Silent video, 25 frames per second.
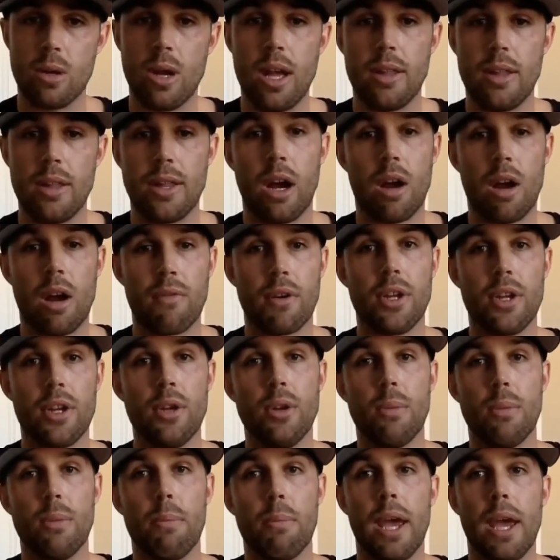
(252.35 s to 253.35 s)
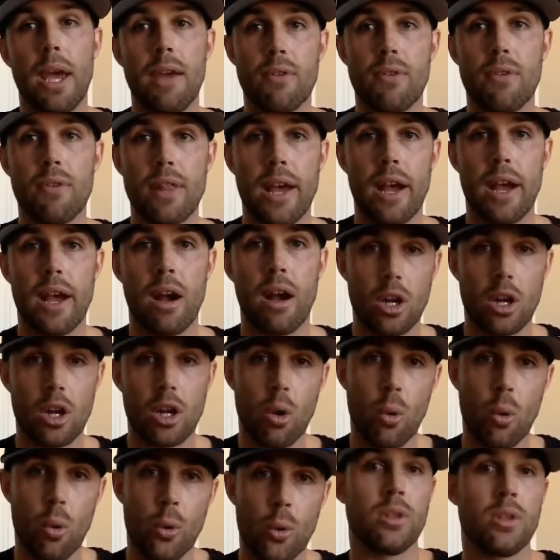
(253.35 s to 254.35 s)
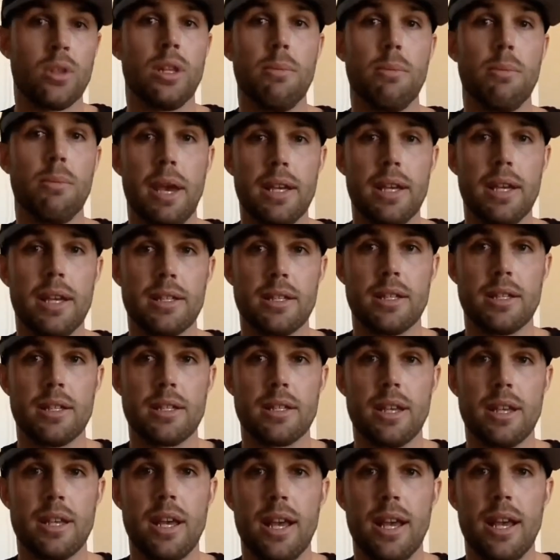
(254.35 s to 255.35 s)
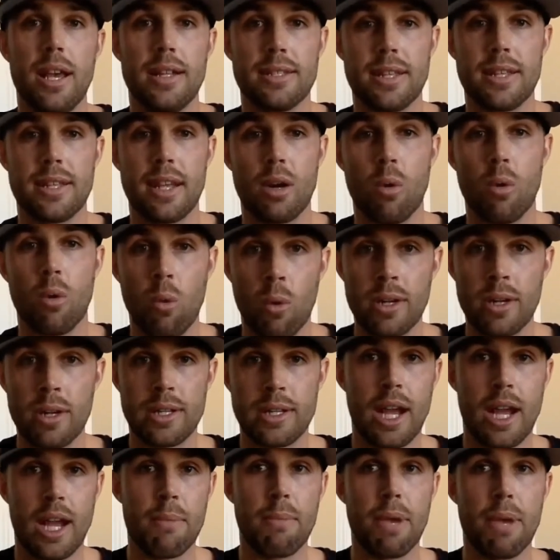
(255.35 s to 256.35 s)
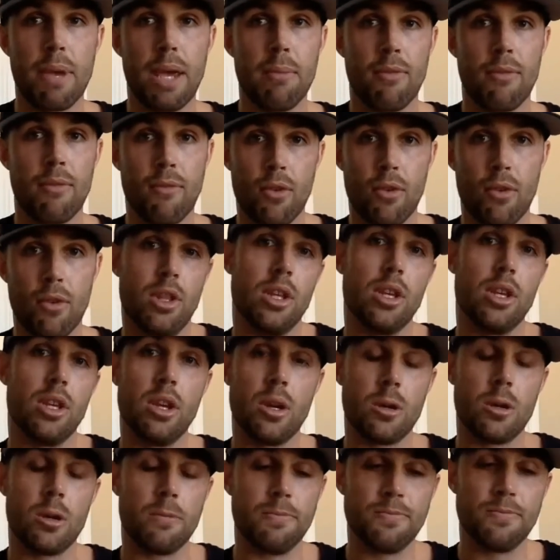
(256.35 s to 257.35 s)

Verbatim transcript: and they offer you to pay for that on a quarterly basis instead of a one-time payment for the year.